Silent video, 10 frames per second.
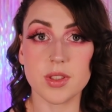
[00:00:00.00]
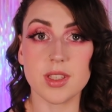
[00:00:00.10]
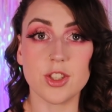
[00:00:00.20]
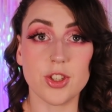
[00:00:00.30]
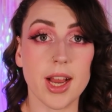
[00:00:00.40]
was
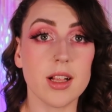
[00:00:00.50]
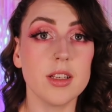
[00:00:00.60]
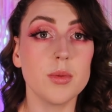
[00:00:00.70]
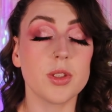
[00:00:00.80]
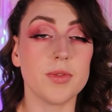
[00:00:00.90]
that
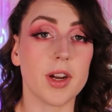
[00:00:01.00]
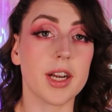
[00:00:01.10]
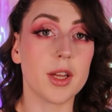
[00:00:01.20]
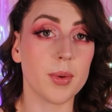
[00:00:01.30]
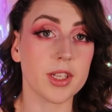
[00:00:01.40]
Jacqueline was
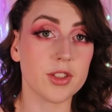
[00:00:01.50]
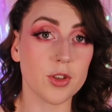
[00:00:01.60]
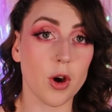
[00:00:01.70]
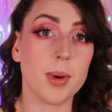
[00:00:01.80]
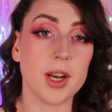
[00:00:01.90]
very quick to
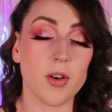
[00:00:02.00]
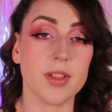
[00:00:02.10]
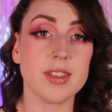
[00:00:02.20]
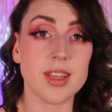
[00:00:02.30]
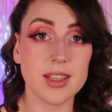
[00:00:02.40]
comment
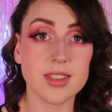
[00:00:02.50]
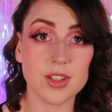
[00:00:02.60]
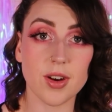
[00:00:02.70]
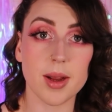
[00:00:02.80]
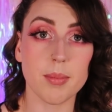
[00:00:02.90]
on this
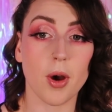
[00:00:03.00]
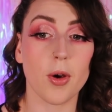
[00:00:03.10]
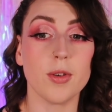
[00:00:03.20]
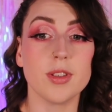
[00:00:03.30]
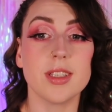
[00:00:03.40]
Instagram
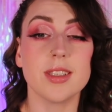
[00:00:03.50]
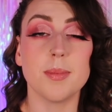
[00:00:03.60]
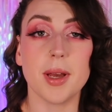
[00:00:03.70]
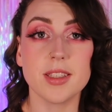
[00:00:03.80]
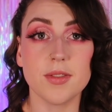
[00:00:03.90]
post
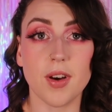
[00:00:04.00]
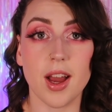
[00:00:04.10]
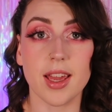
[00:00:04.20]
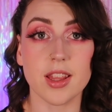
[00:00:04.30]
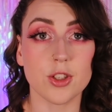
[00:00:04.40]

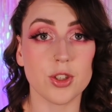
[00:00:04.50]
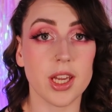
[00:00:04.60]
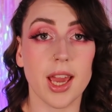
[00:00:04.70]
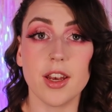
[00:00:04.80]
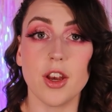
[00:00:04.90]
specifying that
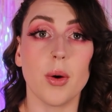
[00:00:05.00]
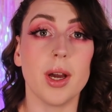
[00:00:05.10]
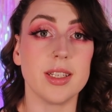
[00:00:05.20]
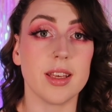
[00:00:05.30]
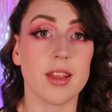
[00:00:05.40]
she had no
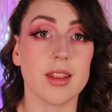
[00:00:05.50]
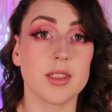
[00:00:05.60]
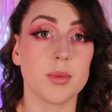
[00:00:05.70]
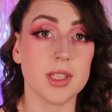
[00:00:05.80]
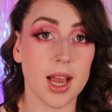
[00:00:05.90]
idea that
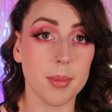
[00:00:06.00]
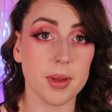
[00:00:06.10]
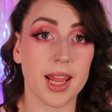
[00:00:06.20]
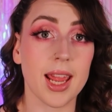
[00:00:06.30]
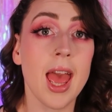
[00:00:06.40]
this was
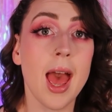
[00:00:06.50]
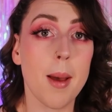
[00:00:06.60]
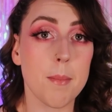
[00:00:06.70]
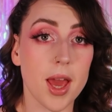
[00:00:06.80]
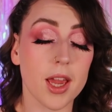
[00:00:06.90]
happening
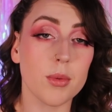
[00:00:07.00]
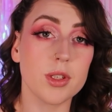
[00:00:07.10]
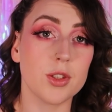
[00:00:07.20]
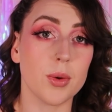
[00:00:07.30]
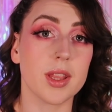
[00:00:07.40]
and Becca
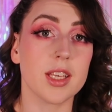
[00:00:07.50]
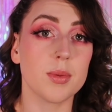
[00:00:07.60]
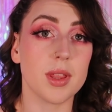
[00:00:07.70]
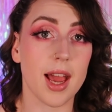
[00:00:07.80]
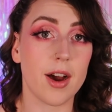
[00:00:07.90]
was doing
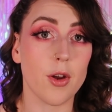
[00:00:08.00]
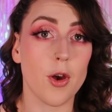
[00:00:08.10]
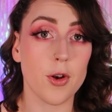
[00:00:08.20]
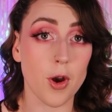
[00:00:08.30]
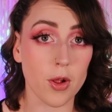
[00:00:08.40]
this without
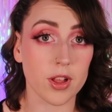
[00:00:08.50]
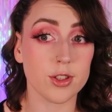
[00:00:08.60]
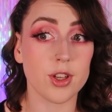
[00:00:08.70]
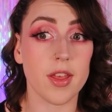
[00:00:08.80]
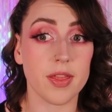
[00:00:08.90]
her
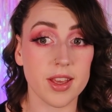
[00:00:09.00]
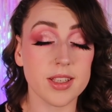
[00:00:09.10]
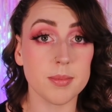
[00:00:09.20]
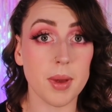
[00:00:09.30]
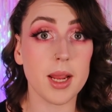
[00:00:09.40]
knowledge and
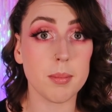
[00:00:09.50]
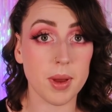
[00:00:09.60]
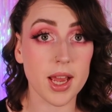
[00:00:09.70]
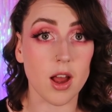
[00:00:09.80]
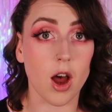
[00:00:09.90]
this made
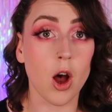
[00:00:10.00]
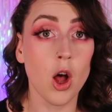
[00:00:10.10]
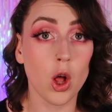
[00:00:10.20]
Becca